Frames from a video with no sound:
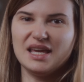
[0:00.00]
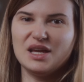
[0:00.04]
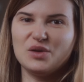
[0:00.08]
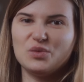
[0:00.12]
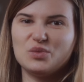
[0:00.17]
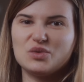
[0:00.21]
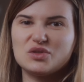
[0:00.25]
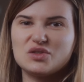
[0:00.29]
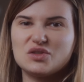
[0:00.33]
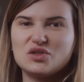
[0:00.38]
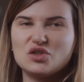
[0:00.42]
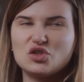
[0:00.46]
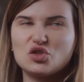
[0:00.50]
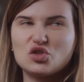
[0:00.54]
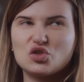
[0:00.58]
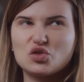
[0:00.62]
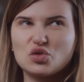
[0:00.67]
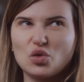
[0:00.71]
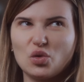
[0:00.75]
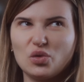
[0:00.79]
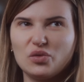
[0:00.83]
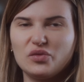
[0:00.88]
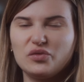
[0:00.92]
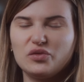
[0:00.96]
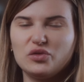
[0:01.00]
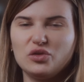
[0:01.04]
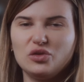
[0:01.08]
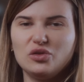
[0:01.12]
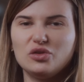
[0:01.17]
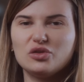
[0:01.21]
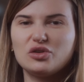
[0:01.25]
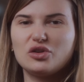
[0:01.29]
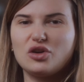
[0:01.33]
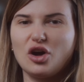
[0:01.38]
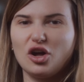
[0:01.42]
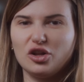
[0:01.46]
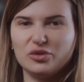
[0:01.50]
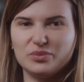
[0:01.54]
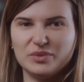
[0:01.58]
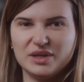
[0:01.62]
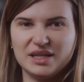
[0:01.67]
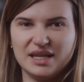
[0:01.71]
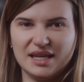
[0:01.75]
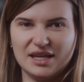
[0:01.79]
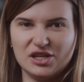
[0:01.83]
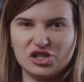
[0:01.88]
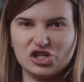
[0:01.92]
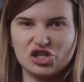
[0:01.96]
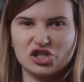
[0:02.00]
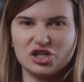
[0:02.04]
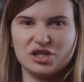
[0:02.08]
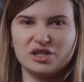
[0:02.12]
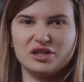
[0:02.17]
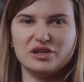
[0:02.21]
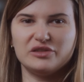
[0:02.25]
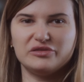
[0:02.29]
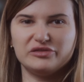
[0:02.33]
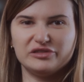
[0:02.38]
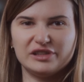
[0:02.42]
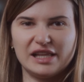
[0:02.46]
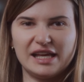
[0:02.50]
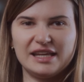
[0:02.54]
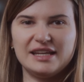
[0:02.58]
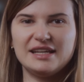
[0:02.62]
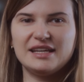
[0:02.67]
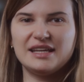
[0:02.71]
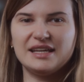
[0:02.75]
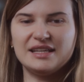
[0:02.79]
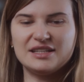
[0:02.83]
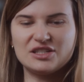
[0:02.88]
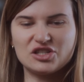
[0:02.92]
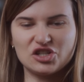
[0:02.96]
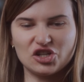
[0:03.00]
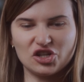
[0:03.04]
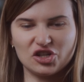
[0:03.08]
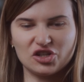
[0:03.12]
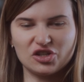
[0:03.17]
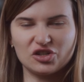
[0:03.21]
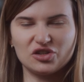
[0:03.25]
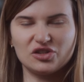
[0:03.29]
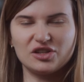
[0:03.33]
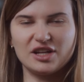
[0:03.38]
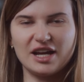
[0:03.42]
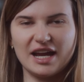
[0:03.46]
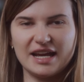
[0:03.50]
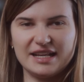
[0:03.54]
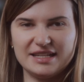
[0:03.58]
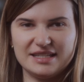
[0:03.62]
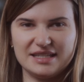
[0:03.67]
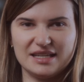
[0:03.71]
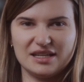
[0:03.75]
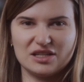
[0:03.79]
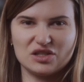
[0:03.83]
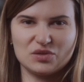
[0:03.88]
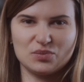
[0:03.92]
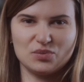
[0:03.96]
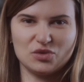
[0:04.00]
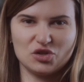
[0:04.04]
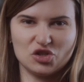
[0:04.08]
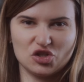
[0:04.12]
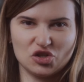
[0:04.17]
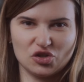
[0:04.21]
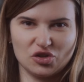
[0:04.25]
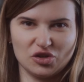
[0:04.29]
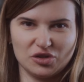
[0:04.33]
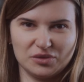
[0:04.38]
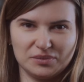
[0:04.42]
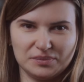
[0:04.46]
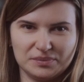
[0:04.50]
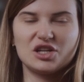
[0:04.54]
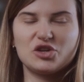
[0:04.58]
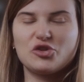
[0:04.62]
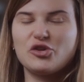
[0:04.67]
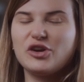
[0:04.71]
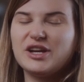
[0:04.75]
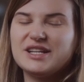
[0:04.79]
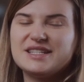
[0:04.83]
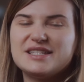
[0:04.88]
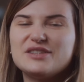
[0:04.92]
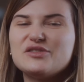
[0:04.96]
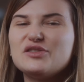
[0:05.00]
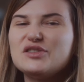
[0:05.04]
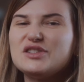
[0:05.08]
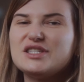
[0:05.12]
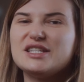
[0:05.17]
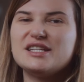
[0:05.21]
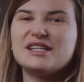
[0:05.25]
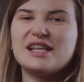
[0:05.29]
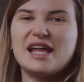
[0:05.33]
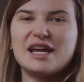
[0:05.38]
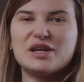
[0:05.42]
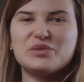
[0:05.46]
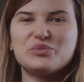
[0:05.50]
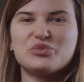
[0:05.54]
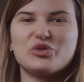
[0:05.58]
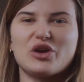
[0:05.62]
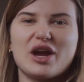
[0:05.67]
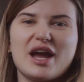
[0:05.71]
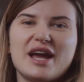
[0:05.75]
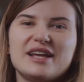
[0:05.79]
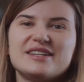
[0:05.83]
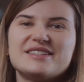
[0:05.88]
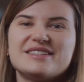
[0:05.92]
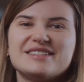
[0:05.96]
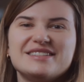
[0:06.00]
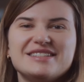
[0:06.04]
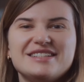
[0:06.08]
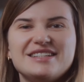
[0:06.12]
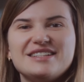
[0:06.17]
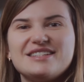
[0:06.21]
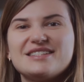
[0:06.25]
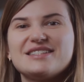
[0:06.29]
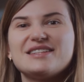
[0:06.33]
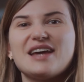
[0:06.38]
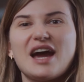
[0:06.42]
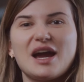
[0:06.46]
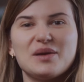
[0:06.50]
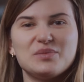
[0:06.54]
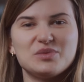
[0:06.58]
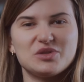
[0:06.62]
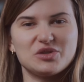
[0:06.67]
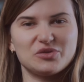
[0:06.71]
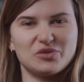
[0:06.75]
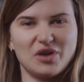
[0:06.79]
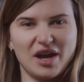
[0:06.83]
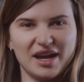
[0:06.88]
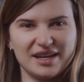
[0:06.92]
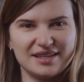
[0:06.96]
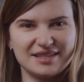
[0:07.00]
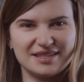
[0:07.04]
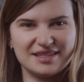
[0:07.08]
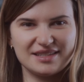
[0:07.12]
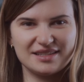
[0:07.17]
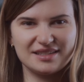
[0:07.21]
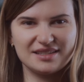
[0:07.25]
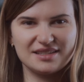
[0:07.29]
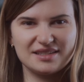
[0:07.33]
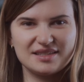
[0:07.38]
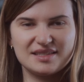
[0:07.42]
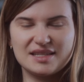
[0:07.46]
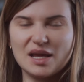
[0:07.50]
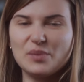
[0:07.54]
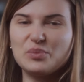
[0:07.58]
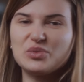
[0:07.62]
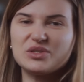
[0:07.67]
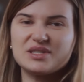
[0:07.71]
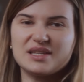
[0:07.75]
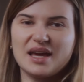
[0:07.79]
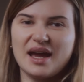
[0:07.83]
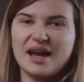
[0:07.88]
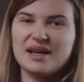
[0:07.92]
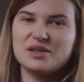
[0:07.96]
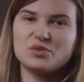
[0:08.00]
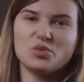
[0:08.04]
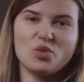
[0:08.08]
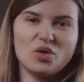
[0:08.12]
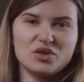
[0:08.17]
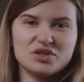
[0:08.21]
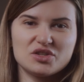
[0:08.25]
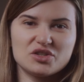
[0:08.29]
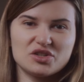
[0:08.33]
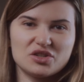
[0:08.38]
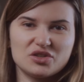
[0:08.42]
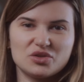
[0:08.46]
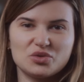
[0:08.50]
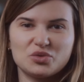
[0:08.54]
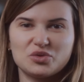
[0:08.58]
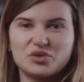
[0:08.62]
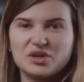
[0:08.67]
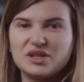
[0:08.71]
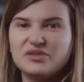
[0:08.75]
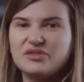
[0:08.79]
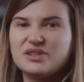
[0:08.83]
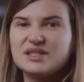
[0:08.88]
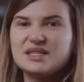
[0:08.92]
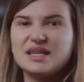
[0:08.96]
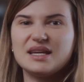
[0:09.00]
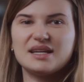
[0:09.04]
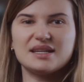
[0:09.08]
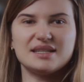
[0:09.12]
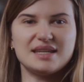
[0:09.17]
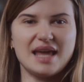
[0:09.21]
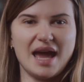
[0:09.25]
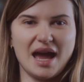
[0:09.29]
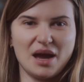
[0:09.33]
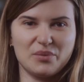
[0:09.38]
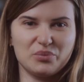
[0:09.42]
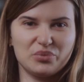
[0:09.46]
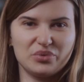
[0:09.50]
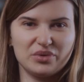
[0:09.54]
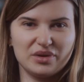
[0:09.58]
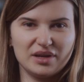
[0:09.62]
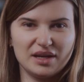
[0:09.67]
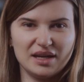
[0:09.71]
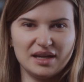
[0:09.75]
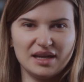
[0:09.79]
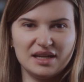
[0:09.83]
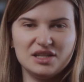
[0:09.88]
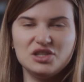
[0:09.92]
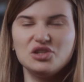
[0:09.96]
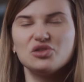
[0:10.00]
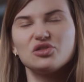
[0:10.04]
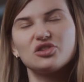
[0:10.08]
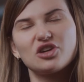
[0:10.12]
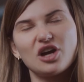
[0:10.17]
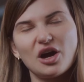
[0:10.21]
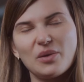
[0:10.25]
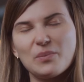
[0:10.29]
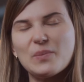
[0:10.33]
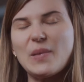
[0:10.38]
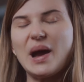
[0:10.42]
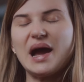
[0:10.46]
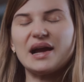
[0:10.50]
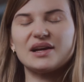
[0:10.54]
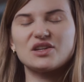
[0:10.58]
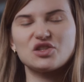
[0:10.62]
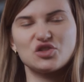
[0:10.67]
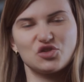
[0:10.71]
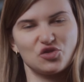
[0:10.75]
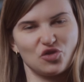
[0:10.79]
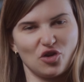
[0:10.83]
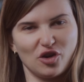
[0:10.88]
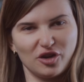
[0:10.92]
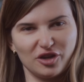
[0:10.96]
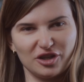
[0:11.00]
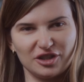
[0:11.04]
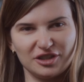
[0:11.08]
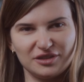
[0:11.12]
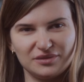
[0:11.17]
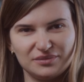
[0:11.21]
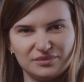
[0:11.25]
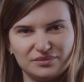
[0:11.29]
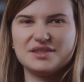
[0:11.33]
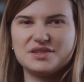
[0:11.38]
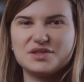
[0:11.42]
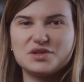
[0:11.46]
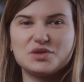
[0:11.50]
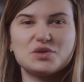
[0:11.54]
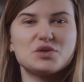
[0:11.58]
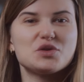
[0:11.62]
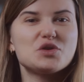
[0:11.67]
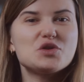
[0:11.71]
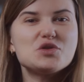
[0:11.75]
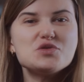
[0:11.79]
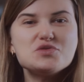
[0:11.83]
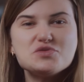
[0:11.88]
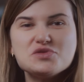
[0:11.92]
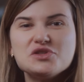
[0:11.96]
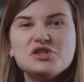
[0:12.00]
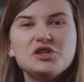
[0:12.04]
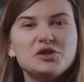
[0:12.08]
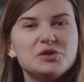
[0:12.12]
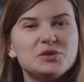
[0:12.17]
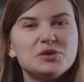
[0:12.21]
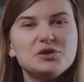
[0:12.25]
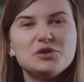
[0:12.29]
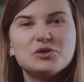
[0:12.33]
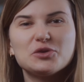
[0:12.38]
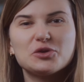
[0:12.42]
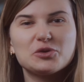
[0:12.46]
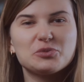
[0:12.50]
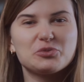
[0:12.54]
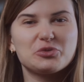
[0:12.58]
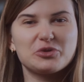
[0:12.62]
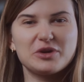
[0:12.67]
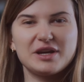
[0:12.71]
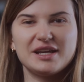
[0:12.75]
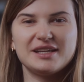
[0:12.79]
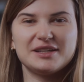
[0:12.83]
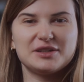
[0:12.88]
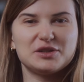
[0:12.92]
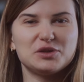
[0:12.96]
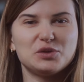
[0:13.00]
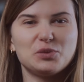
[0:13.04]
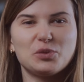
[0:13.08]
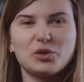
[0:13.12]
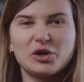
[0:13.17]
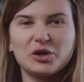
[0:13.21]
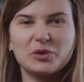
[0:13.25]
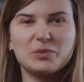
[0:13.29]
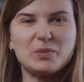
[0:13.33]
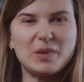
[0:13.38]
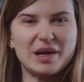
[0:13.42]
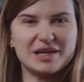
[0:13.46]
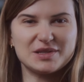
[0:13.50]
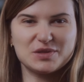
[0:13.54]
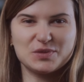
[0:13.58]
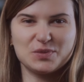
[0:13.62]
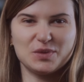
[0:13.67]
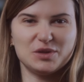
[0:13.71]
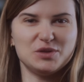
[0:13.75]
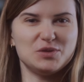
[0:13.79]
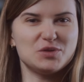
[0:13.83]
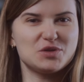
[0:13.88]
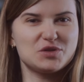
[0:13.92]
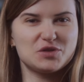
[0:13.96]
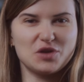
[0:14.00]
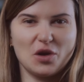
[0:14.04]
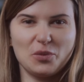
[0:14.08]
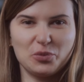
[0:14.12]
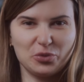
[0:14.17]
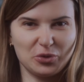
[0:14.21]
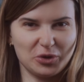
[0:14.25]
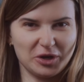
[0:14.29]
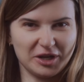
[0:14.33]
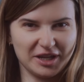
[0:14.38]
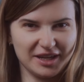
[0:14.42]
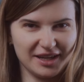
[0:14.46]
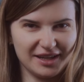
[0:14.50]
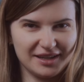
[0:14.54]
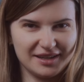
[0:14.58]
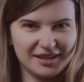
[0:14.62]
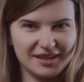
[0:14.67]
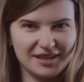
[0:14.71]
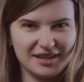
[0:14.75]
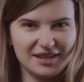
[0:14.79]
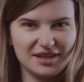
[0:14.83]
It was the soulful culmination of letting internal ideas mature. Creativity, like bread, needs time to rise. Step aside, wander, or even take a nap, and you'll come back stronger. So who knew your brain could work best when you stop working?